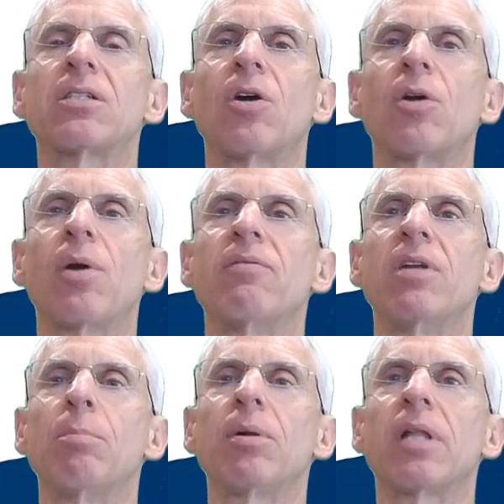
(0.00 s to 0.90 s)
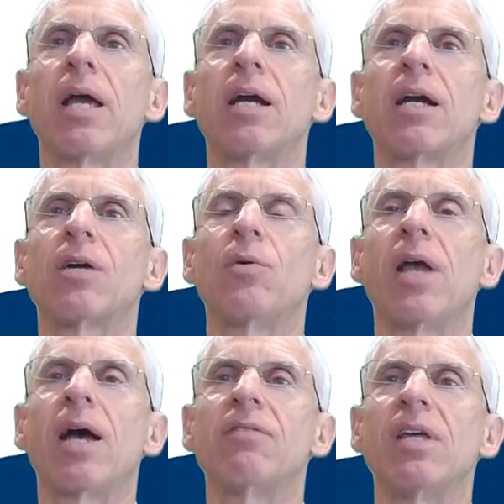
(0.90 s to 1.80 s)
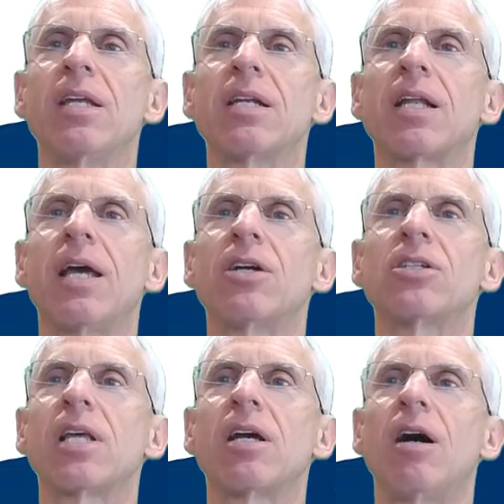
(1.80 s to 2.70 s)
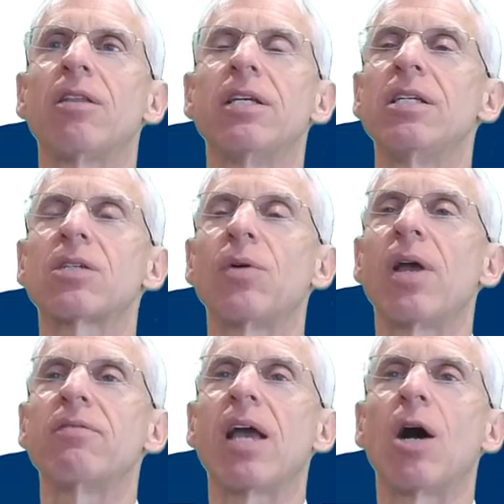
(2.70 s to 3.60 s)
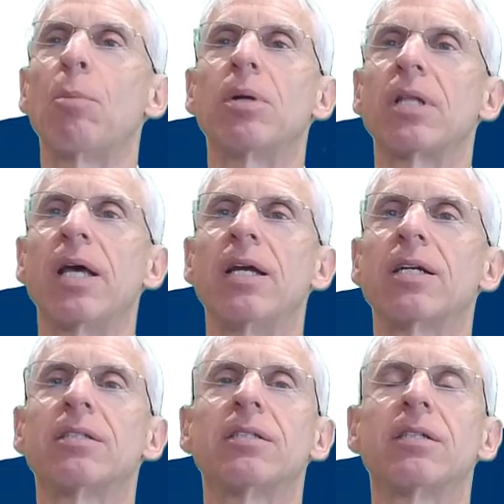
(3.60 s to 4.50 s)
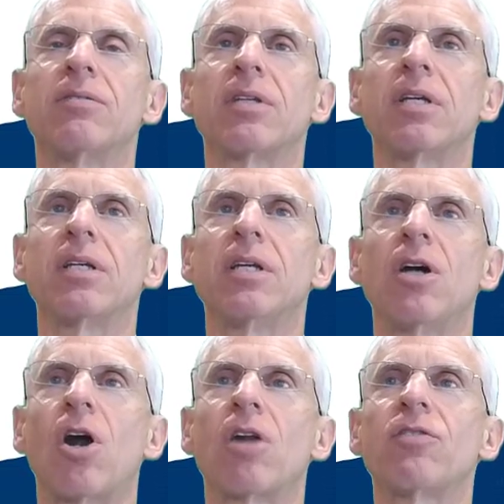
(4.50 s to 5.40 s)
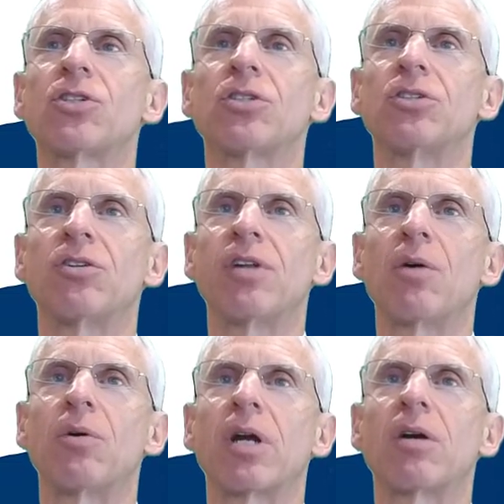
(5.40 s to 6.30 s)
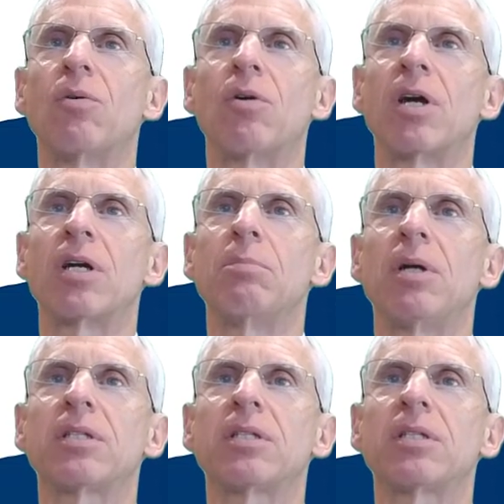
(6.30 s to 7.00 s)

So here we have an input layer, we have the hidden layers, they call these, and we have the output layer, the artificial neural network or